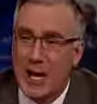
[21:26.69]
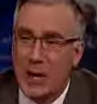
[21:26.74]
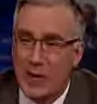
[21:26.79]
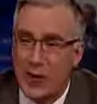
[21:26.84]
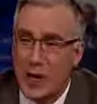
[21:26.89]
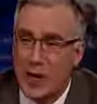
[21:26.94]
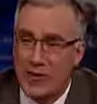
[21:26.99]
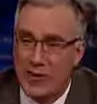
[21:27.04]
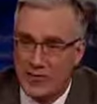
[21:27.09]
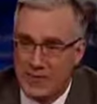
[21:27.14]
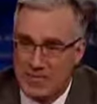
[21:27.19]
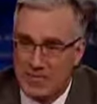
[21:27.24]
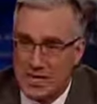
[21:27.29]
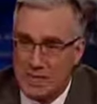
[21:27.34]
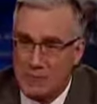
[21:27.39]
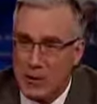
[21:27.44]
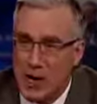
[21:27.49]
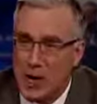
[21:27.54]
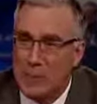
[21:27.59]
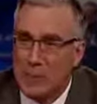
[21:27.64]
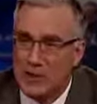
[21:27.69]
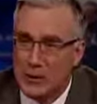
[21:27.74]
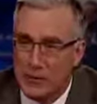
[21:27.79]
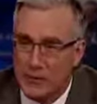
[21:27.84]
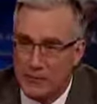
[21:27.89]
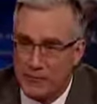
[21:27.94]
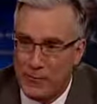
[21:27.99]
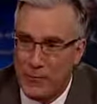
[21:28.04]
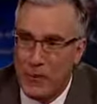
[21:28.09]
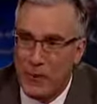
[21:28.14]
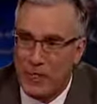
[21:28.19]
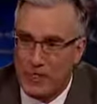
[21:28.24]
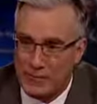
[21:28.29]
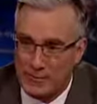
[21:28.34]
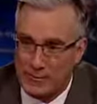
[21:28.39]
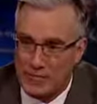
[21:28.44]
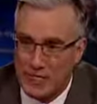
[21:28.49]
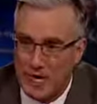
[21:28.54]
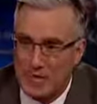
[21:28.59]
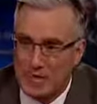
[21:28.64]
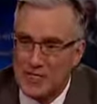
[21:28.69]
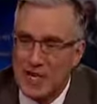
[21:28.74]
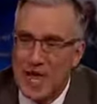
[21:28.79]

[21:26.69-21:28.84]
only are they the Tea Party, but they're referring to themselves